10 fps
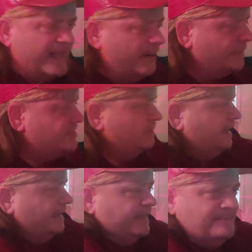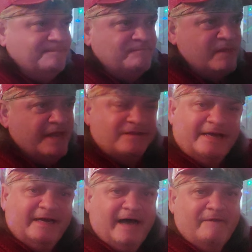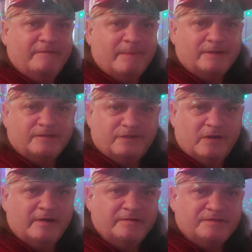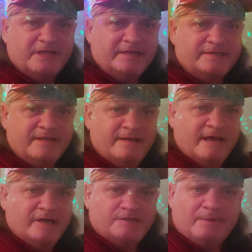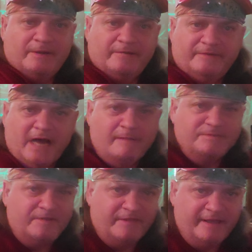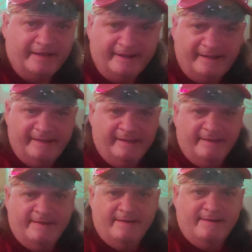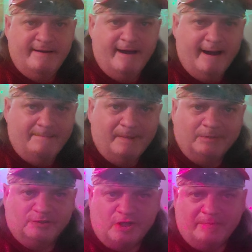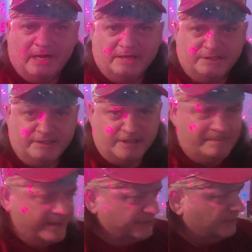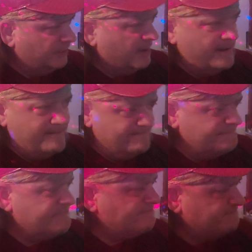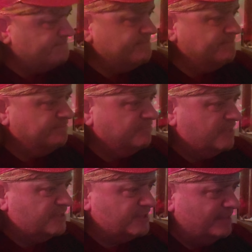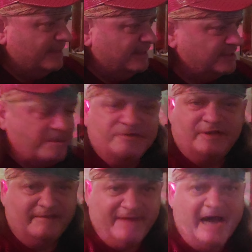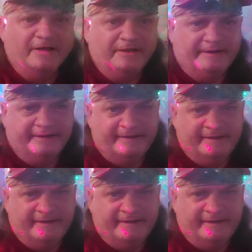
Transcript: Anyway, so like it's like an alphanumeric 206 and a spirit of adoption thing. Biblical terminology is compared to some spiritually valued.